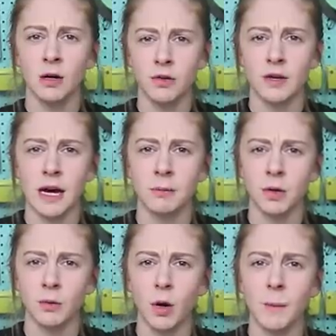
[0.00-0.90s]
over the
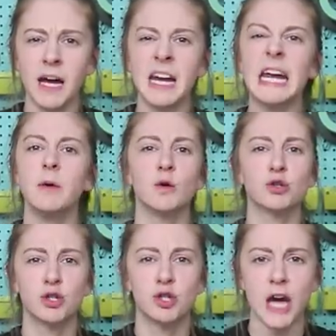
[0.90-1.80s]
hammering robot, it will
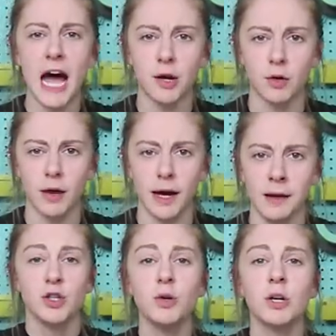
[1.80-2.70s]
shatter it.
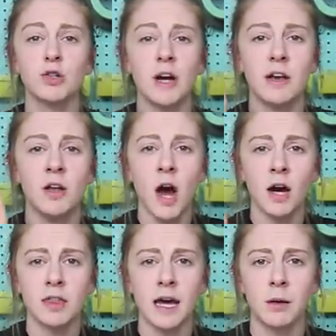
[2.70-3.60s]
You can try and
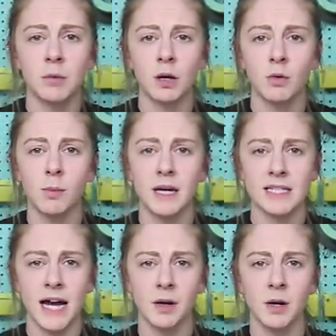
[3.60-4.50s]
knock the hammering robot
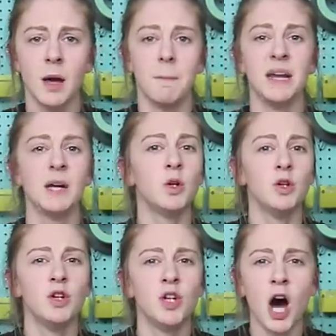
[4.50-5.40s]
down, but it will
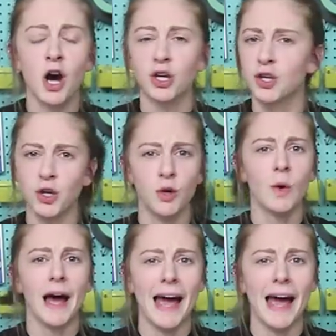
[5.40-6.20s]
knock you